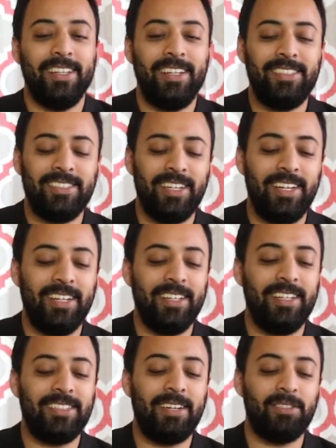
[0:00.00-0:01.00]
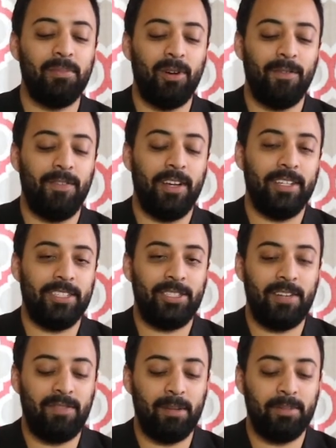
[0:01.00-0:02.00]
Let's have some more fun. Let's
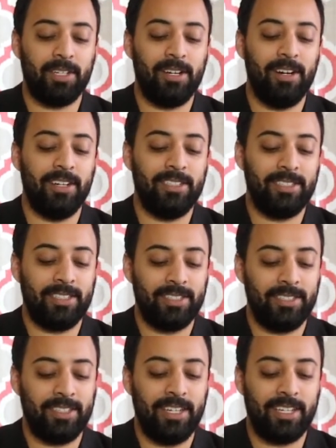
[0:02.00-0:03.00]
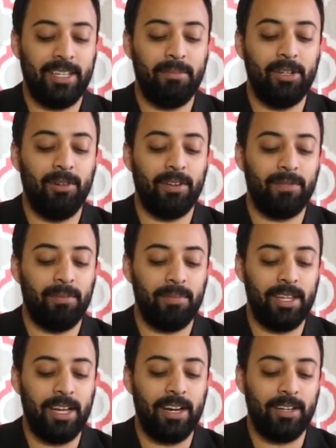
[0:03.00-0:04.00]
shuffle up the cards and keep going
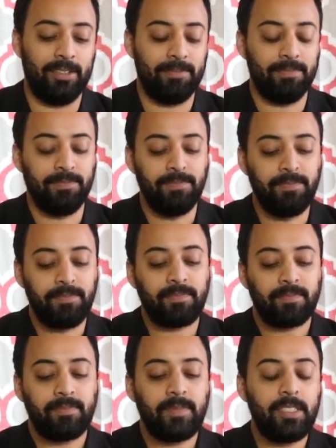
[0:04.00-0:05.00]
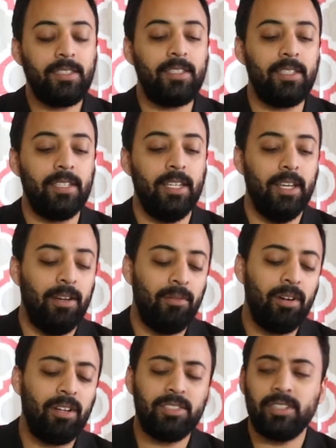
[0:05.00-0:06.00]
from there.
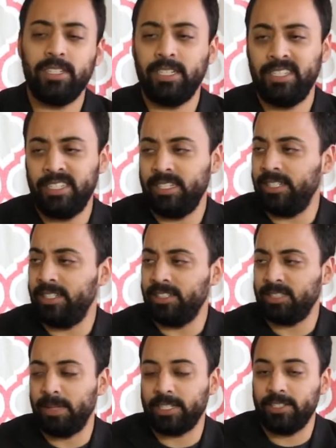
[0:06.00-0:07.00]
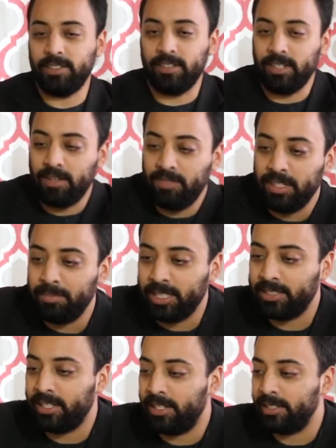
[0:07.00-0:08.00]
We're also going to need another spectator. A lovely
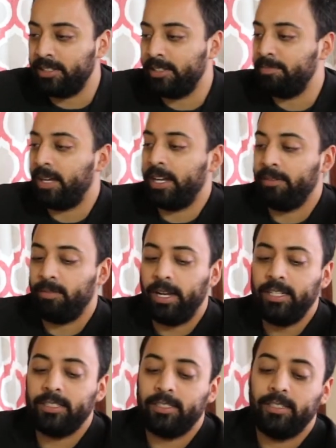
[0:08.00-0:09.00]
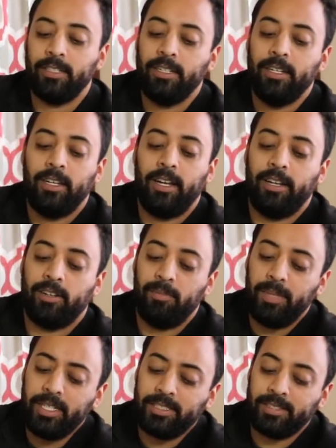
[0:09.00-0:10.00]
miss on my right. I go
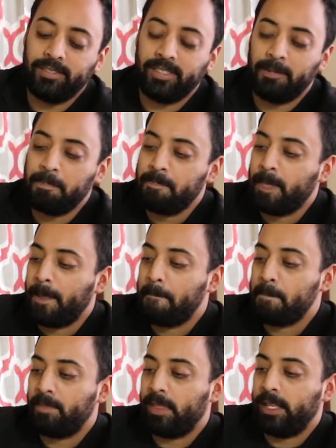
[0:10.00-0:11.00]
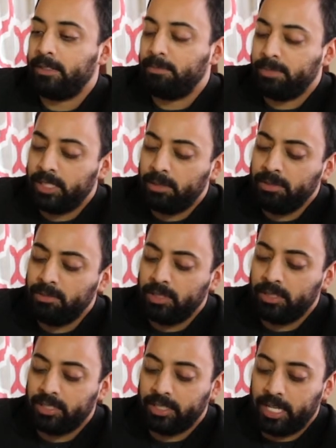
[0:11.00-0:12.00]
miss. Tell me
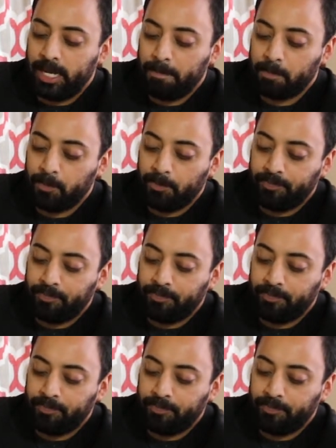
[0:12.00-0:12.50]
when to stop.